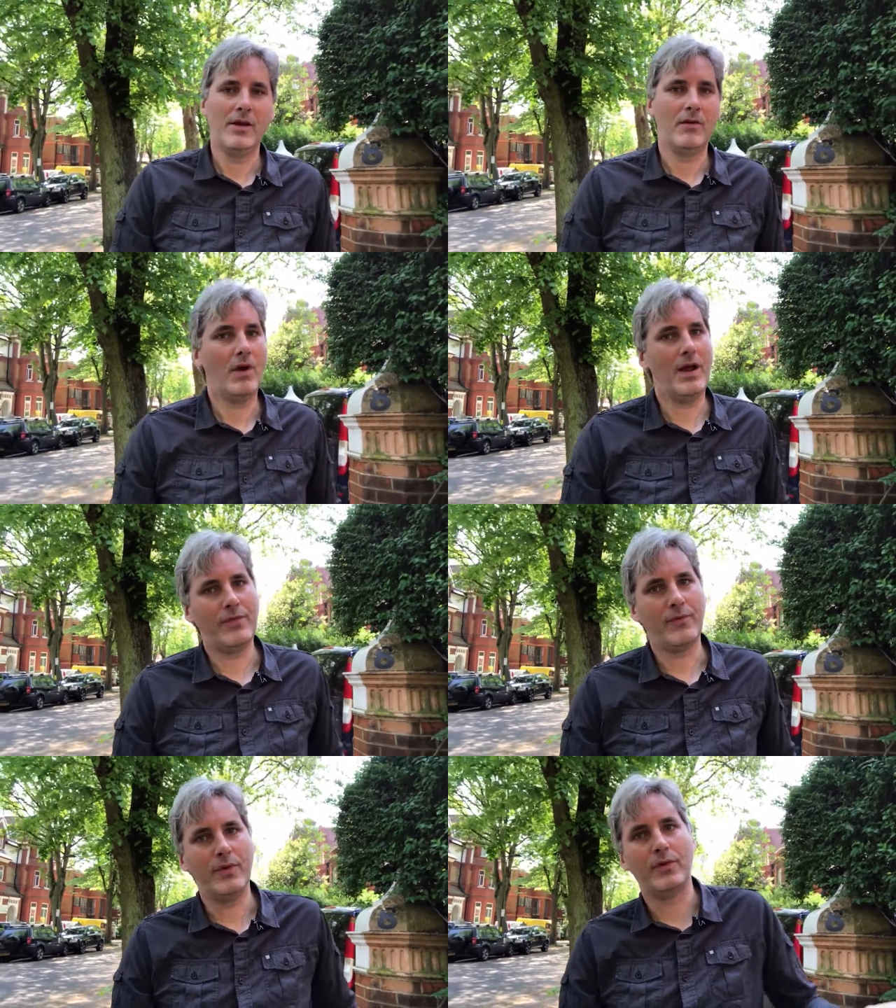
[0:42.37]
right
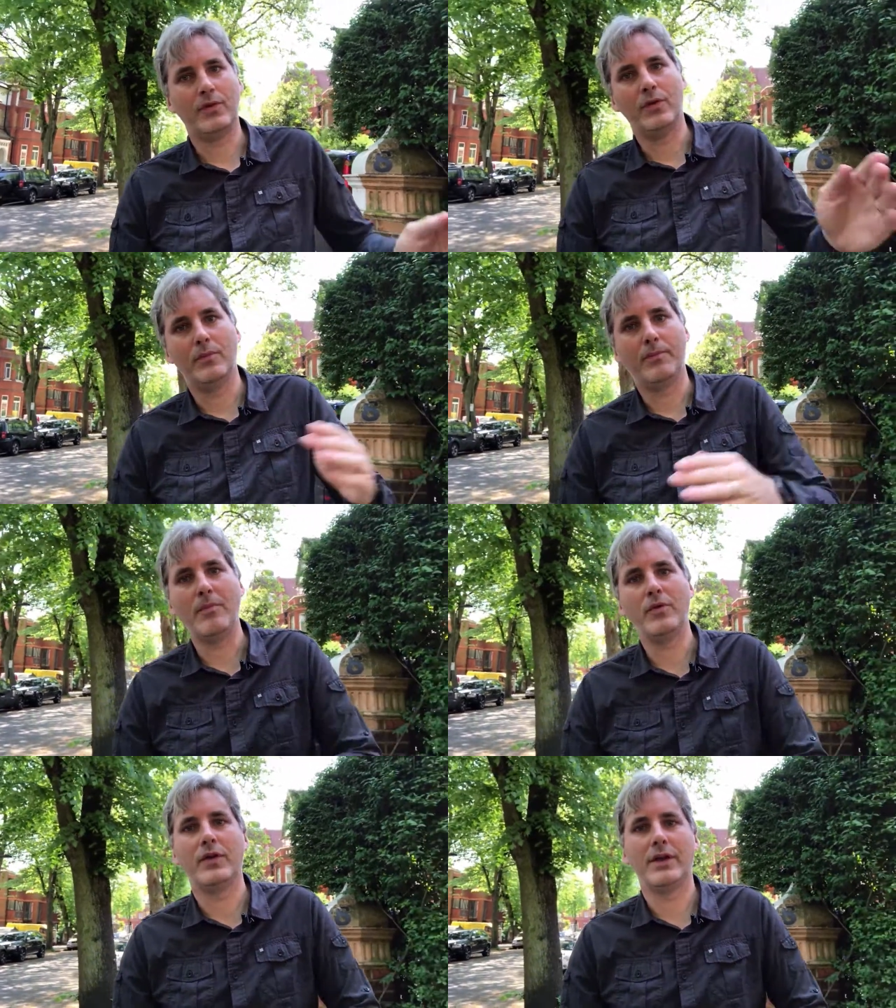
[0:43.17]
through to
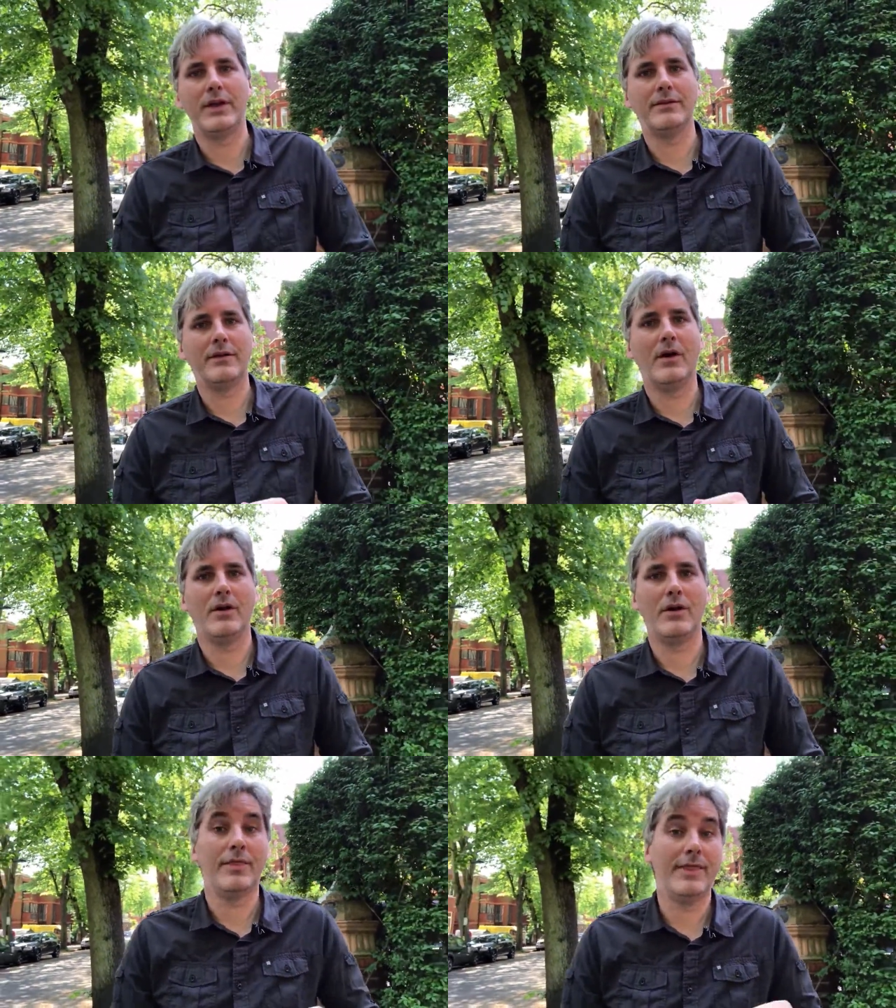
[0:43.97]
publishing it
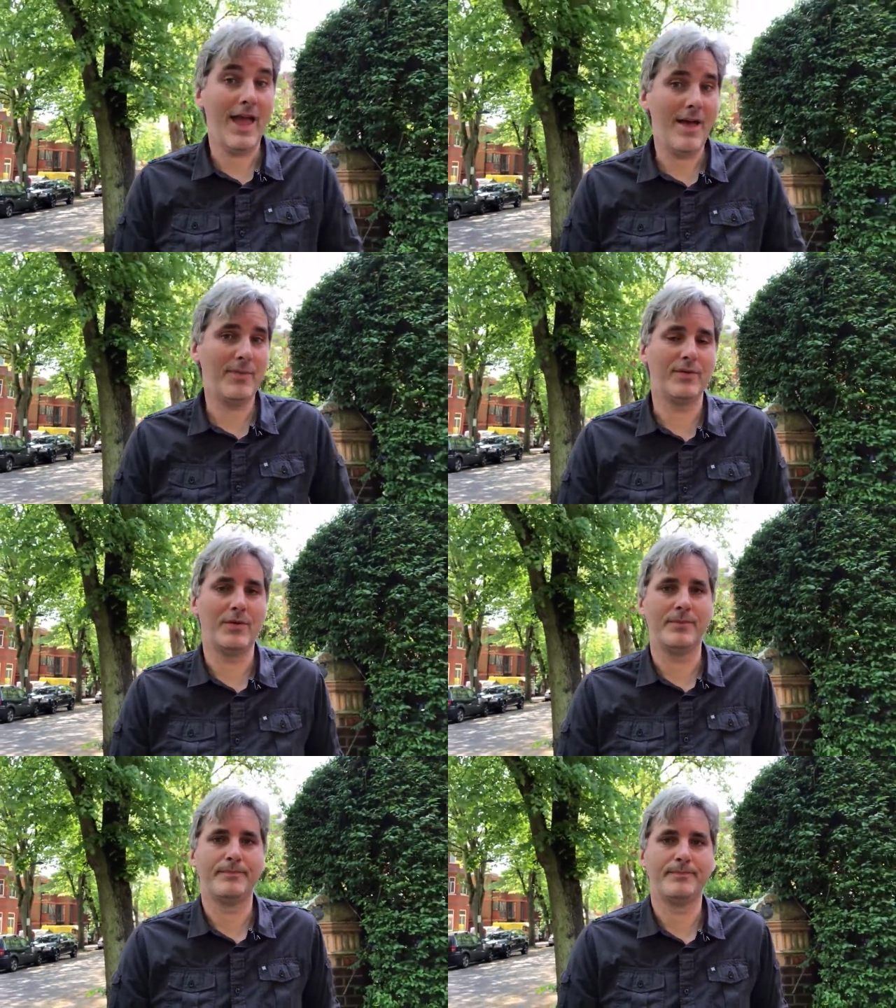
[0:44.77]
on the App Store.